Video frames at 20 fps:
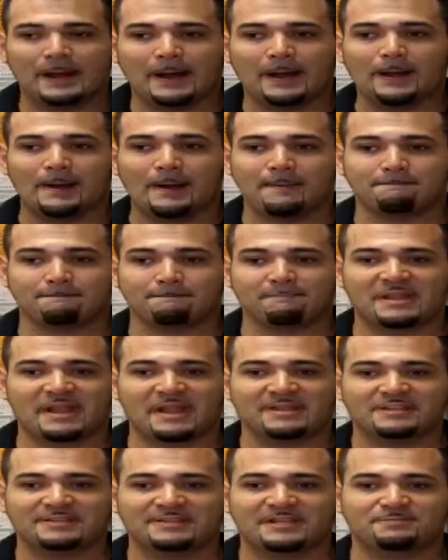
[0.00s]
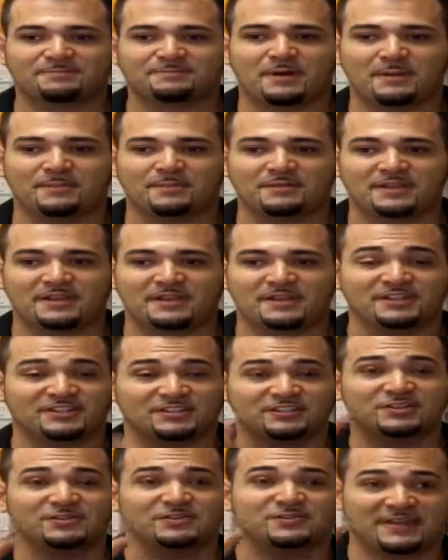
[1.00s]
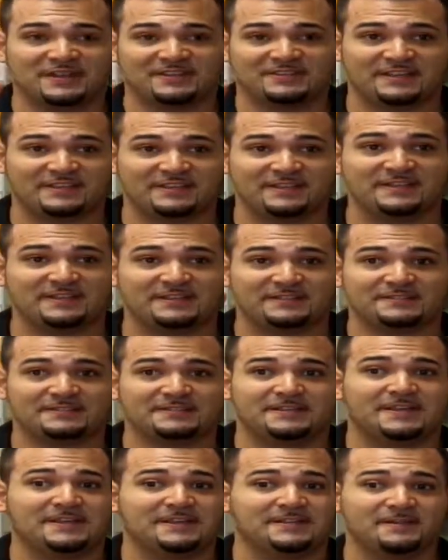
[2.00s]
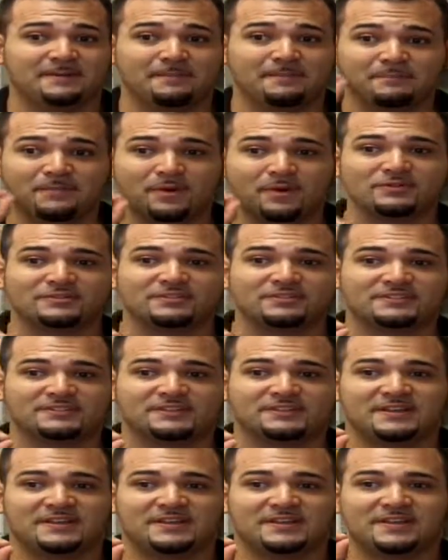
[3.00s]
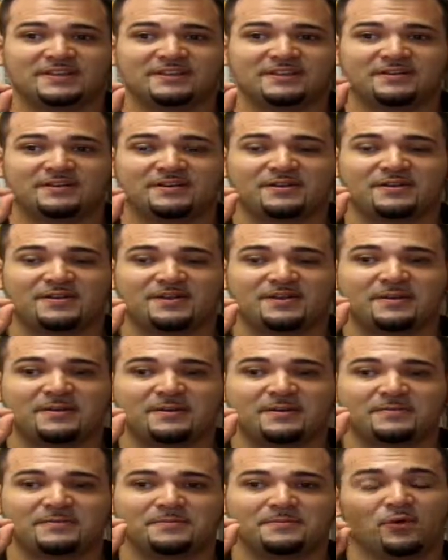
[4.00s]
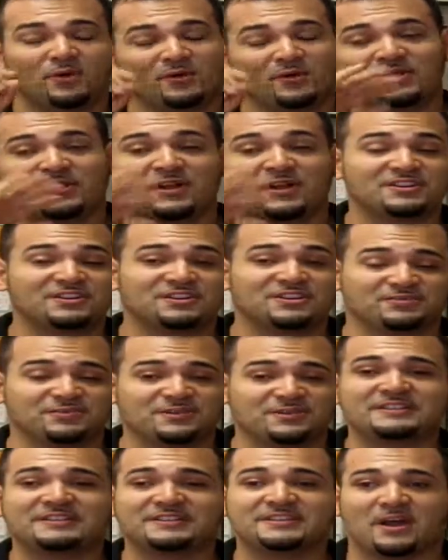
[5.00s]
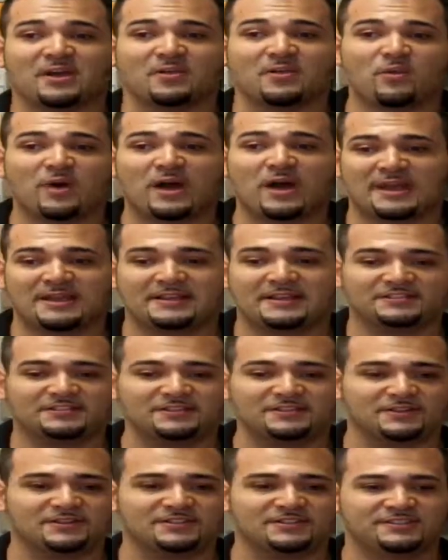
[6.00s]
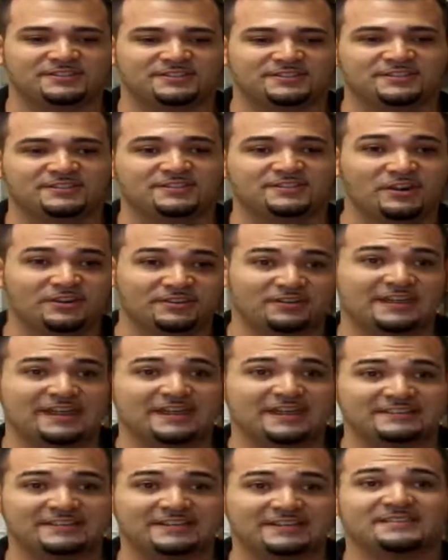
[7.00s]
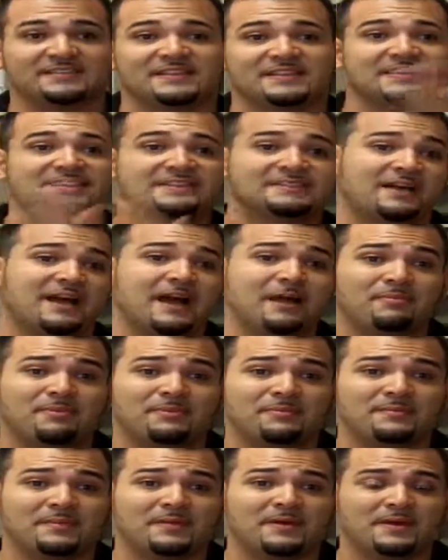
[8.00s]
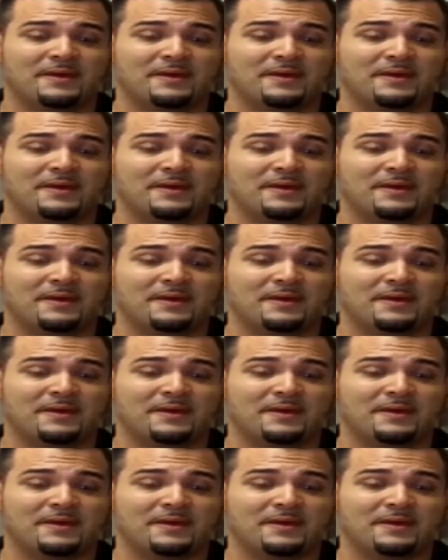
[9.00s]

Um, I think that's probably it does two things. I think it's the most well the largest reason on why students start dancing and then they stop.